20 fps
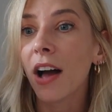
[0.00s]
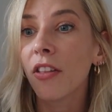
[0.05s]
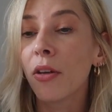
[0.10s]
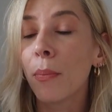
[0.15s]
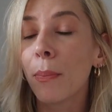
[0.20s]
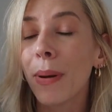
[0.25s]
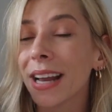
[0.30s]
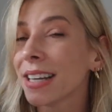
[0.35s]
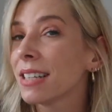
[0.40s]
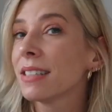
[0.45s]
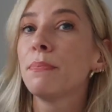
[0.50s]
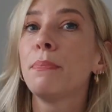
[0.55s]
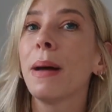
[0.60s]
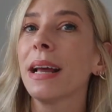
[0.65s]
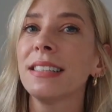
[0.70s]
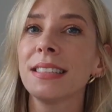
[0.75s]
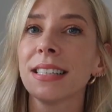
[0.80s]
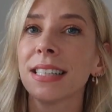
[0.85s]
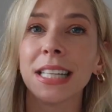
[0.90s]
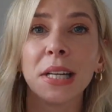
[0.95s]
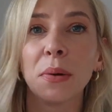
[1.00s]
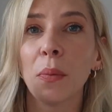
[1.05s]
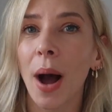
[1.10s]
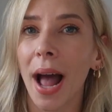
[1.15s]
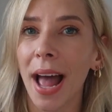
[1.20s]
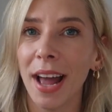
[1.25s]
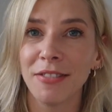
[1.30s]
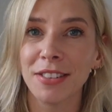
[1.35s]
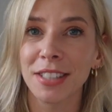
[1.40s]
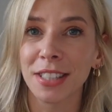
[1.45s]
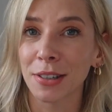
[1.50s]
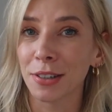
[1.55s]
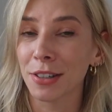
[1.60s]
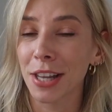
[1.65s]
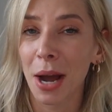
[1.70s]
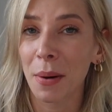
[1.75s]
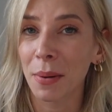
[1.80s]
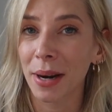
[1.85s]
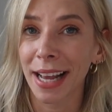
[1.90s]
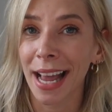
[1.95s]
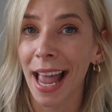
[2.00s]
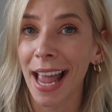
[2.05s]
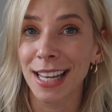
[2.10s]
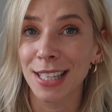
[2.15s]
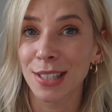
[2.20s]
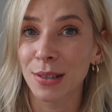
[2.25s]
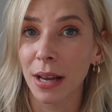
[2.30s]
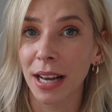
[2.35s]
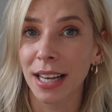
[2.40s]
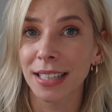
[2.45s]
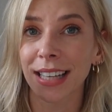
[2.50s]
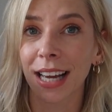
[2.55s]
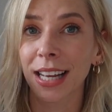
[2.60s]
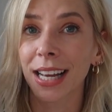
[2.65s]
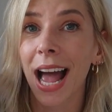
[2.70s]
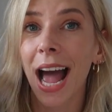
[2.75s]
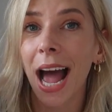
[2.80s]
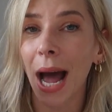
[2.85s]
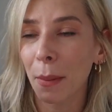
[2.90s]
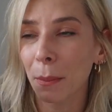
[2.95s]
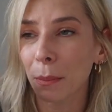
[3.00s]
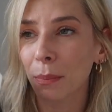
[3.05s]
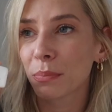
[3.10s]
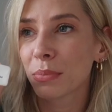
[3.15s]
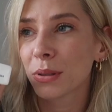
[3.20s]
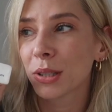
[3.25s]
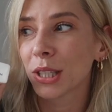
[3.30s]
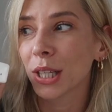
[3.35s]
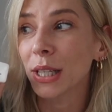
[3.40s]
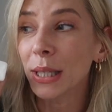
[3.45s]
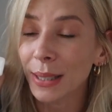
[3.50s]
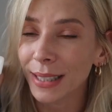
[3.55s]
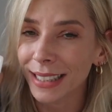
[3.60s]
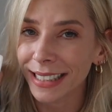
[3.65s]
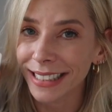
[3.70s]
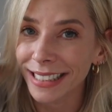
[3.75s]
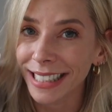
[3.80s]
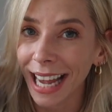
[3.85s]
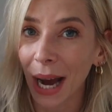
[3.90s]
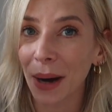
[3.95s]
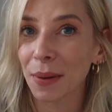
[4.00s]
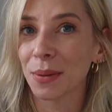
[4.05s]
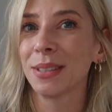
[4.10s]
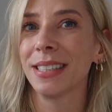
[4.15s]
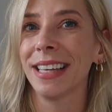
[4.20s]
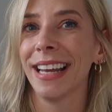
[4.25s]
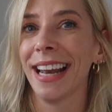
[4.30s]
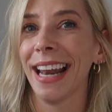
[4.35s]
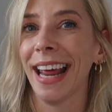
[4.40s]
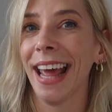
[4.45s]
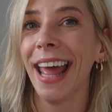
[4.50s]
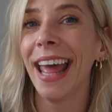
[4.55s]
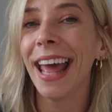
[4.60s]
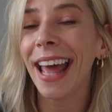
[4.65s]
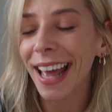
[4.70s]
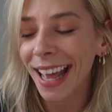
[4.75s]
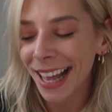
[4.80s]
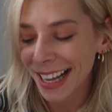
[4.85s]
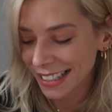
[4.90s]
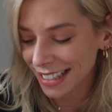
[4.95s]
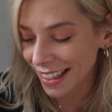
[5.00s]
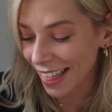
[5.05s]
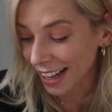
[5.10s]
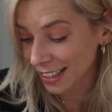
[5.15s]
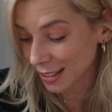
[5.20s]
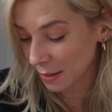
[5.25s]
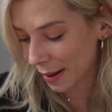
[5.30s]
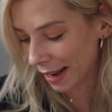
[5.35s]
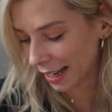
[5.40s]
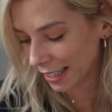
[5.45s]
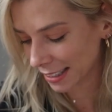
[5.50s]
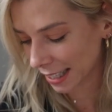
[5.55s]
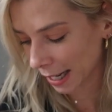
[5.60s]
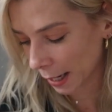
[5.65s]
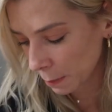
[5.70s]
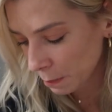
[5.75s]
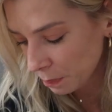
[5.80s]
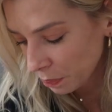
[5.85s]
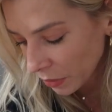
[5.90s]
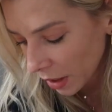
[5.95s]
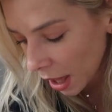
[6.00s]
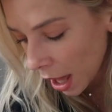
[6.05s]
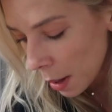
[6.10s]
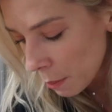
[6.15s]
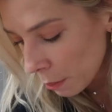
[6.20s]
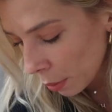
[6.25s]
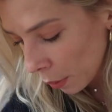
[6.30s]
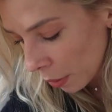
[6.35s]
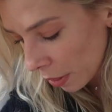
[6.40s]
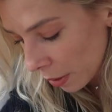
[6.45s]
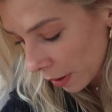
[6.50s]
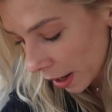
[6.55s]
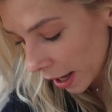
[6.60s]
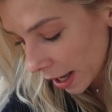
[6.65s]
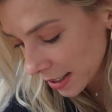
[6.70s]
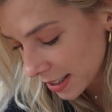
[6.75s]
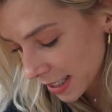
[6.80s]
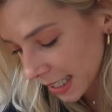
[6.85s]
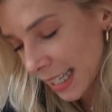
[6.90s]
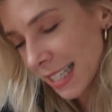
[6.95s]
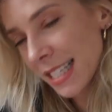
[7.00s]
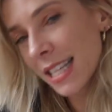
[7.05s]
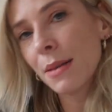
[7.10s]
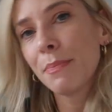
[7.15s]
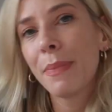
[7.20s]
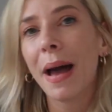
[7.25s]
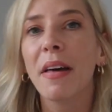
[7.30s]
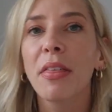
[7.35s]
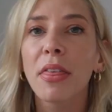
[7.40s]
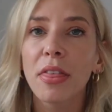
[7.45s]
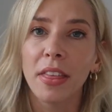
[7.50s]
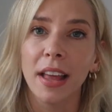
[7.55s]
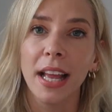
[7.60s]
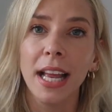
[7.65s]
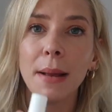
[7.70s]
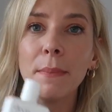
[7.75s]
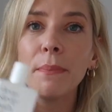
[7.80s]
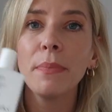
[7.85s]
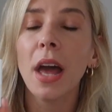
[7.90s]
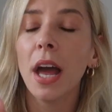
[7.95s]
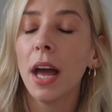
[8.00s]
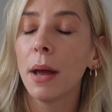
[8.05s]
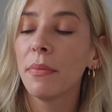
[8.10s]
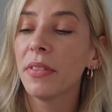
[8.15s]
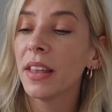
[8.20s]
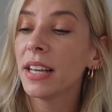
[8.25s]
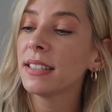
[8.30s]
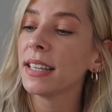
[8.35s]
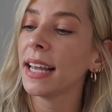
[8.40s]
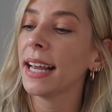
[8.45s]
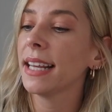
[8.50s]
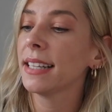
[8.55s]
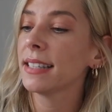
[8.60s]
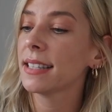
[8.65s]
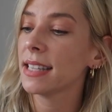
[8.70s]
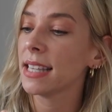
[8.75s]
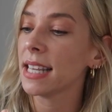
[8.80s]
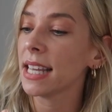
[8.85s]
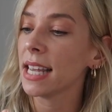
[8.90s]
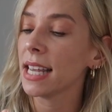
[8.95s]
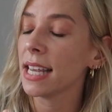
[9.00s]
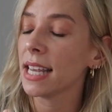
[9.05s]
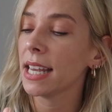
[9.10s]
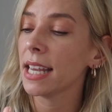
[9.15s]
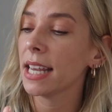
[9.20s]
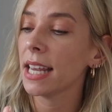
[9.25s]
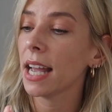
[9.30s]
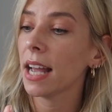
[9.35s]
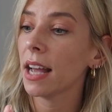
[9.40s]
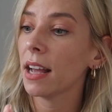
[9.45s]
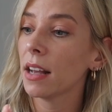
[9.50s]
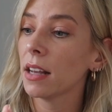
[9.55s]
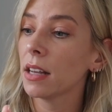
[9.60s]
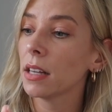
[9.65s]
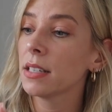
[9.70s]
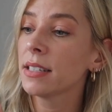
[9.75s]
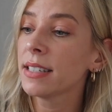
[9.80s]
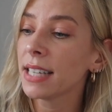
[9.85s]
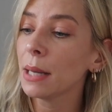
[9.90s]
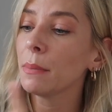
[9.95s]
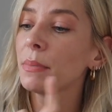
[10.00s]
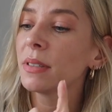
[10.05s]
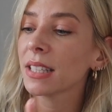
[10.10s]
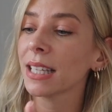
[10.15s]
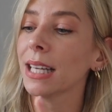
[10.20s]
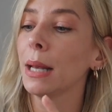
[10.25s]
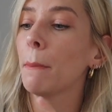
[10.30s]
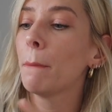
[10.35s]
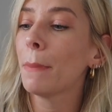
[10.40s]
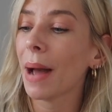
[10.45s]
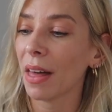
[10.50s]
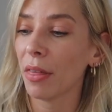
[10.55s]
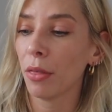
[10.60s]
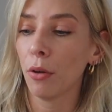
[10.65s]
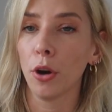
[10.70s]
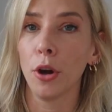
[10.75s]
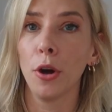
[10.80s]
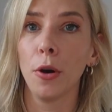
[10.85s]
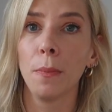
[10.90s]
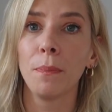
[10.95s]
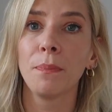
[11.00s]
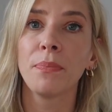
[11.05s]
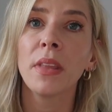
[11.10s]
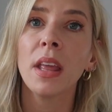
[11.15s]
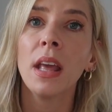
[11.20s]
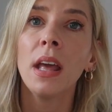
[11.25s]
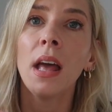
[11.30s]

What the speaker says: The bed is basically wet every single night when I get into it because I absolutely douse it in it. So that's amazing. But sticking to the bath theme, this is the deep sleep bath oil.